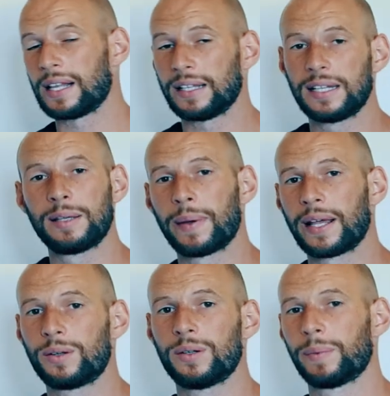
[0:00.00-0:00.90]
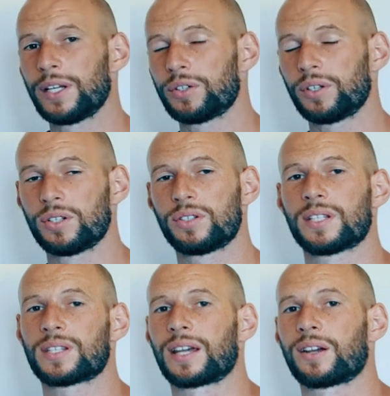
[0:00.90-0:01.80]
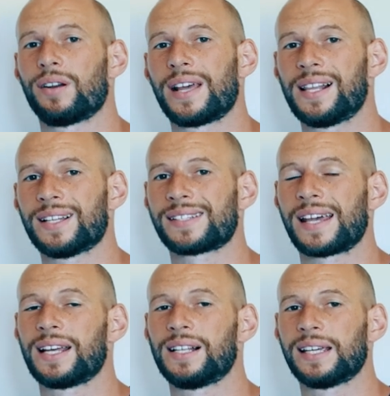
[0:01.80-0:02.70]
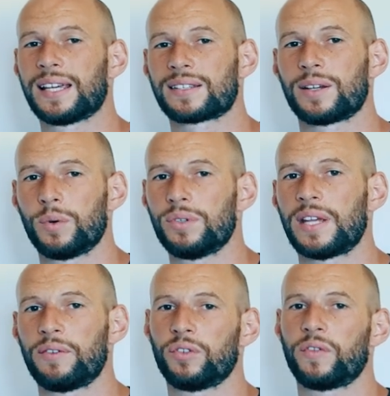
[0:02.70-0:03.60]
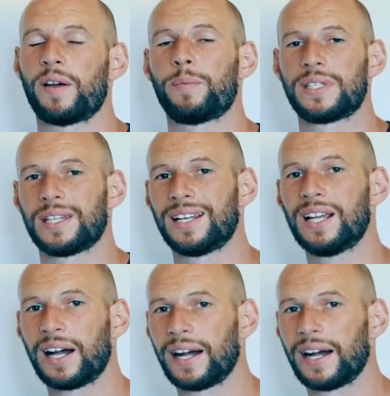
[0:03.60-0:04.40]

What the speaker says: LED panel, be sure to use discount code Alex, A-L-E-X. It will save you 5%.